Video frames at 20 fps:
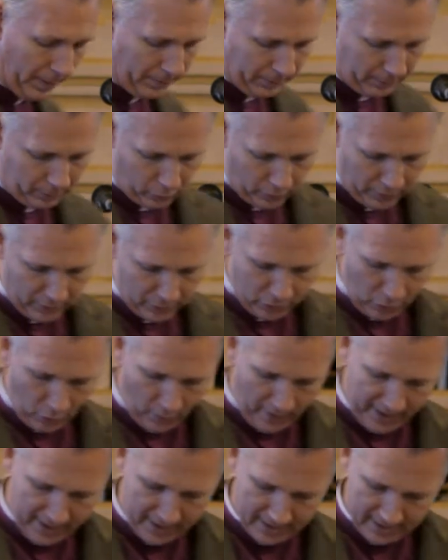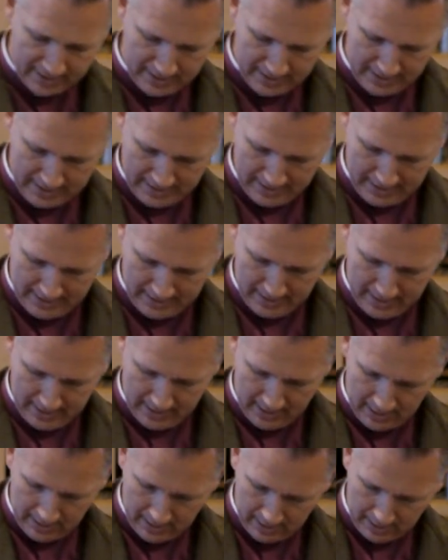people to enjoy
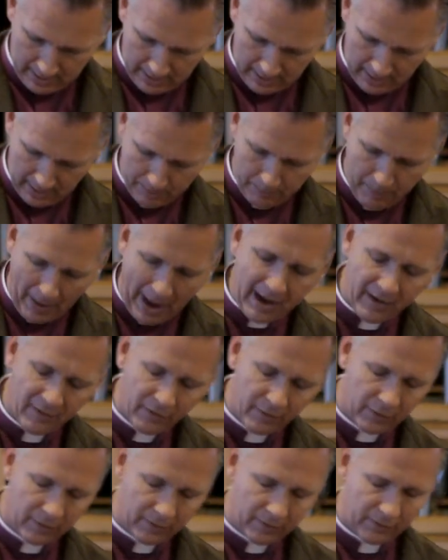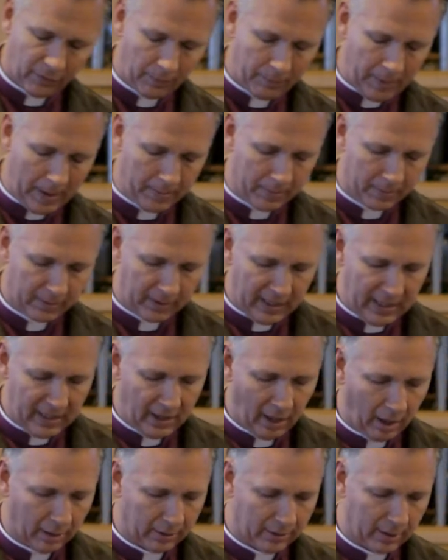a bangful for people to
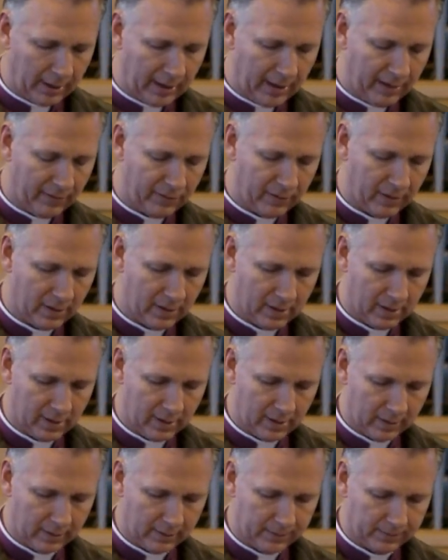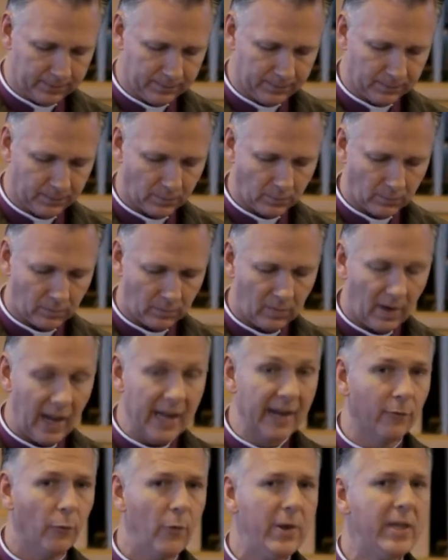eat heartily of.
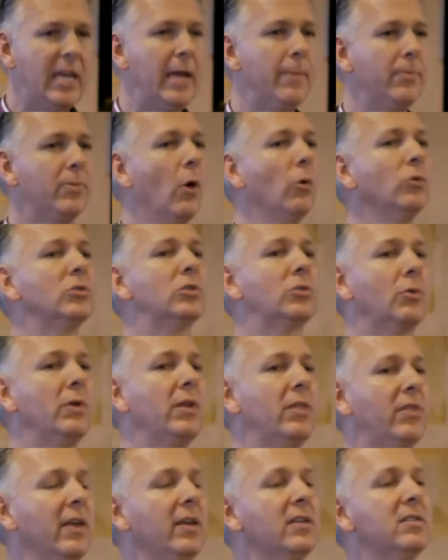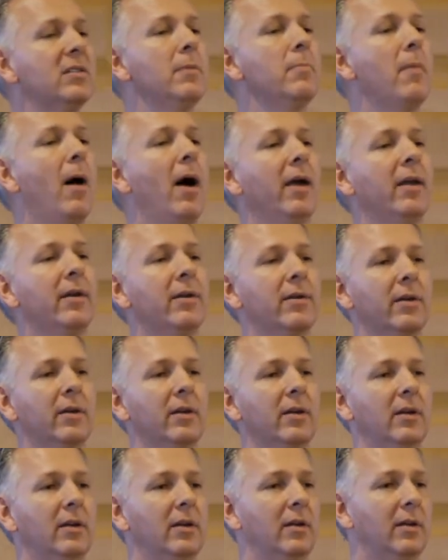And if we keep those three things in mind,
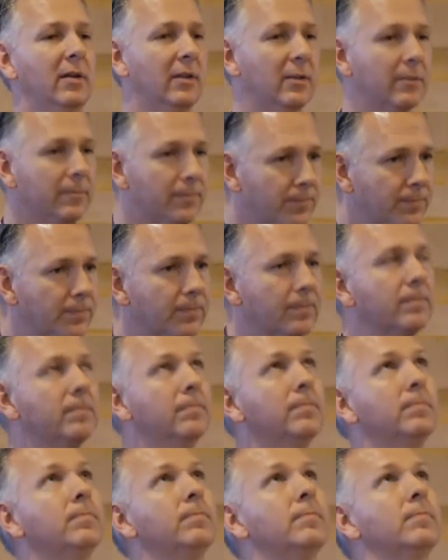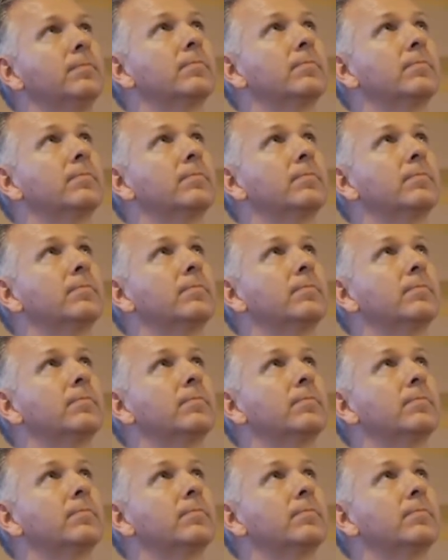hmm,